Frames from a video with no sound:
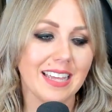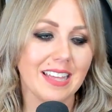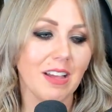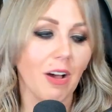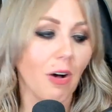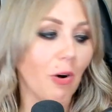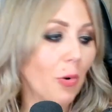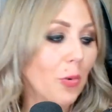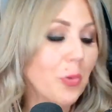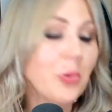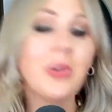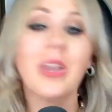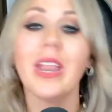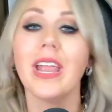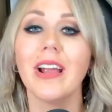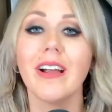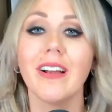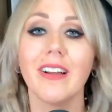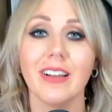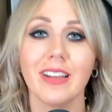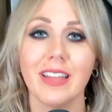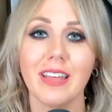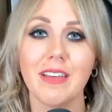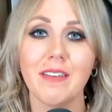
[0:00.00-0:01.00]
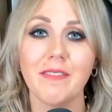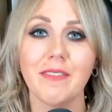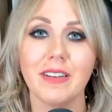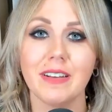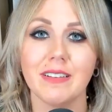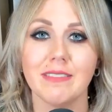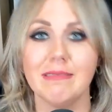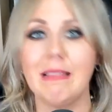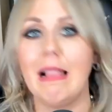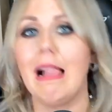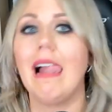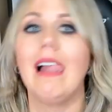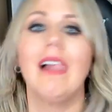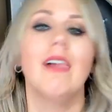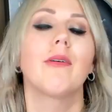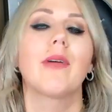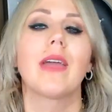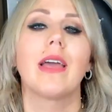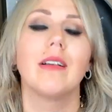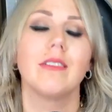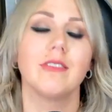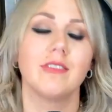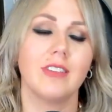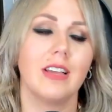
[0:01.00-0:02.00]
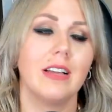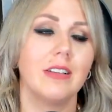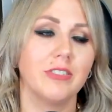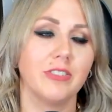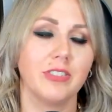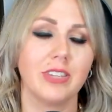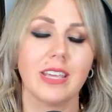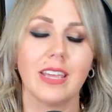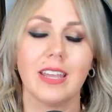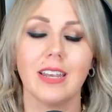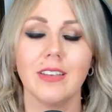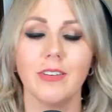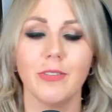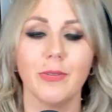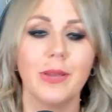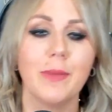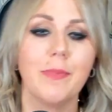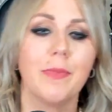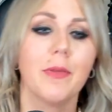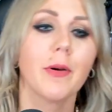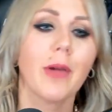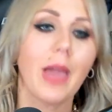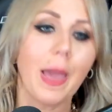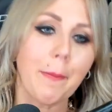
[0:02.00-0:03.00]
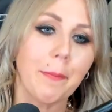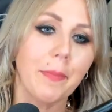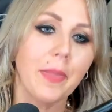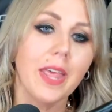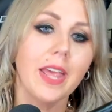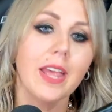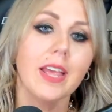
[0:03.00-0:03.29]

own narrative and okay, I'll just, I'll just get into it. Okay.